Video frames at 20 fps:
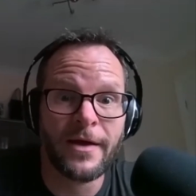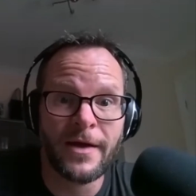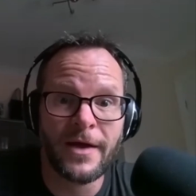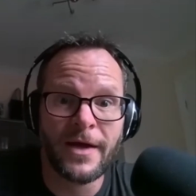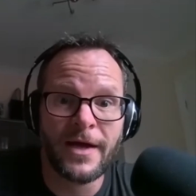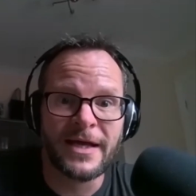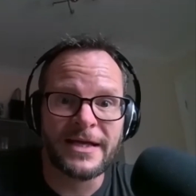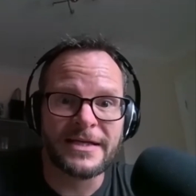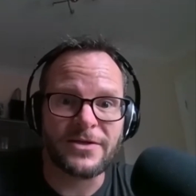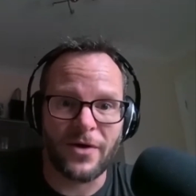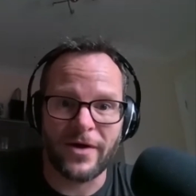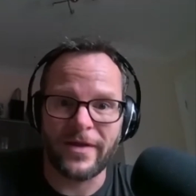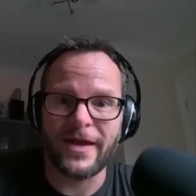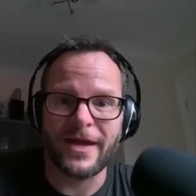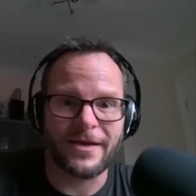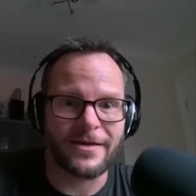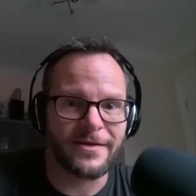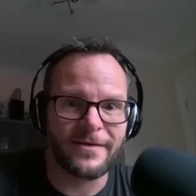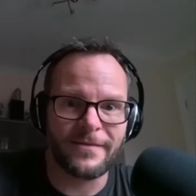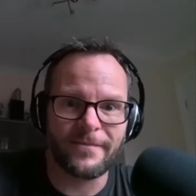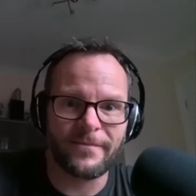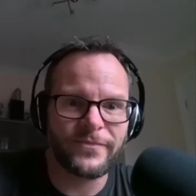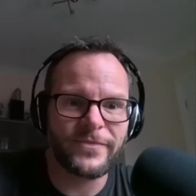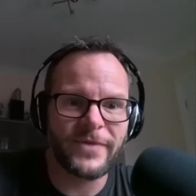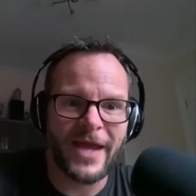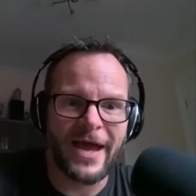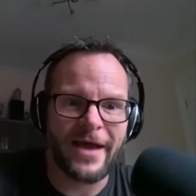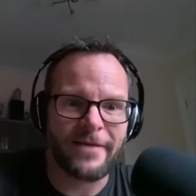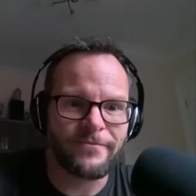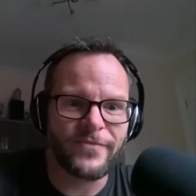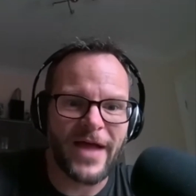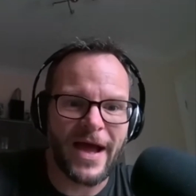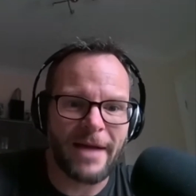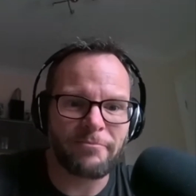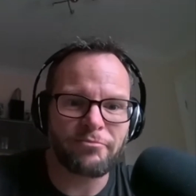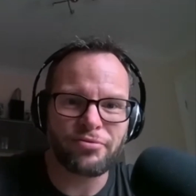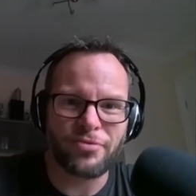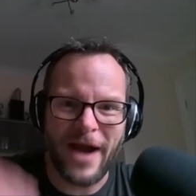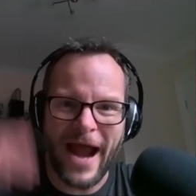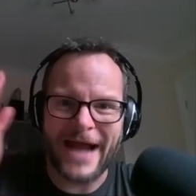So I think, yeah, that
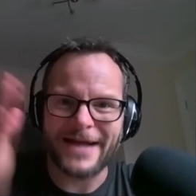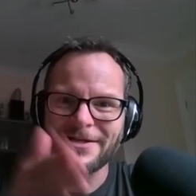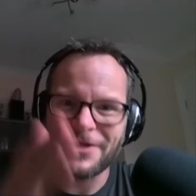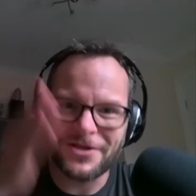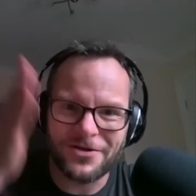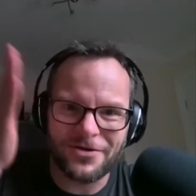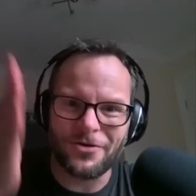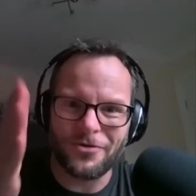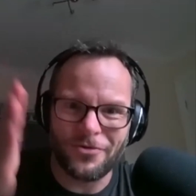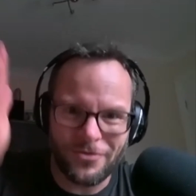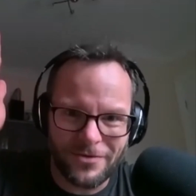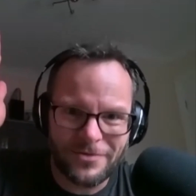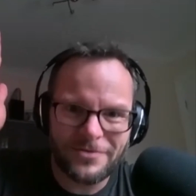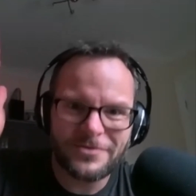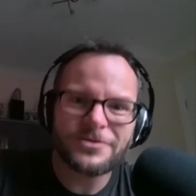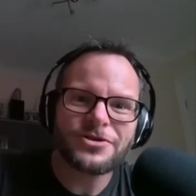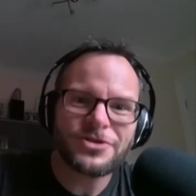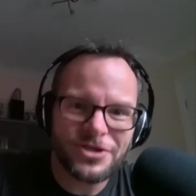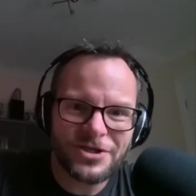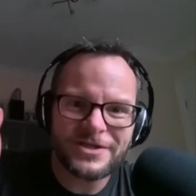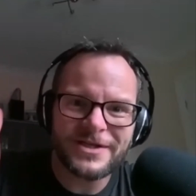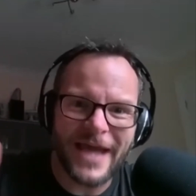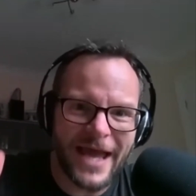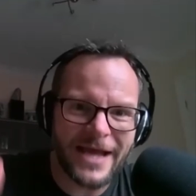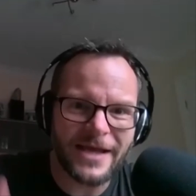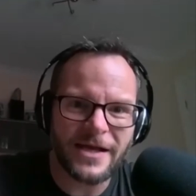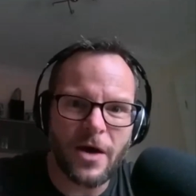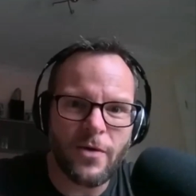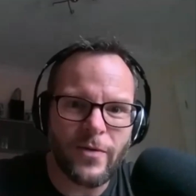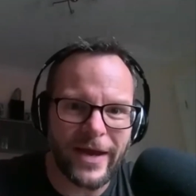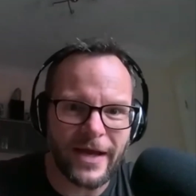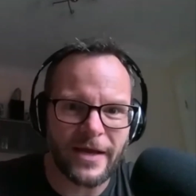practical, just get going.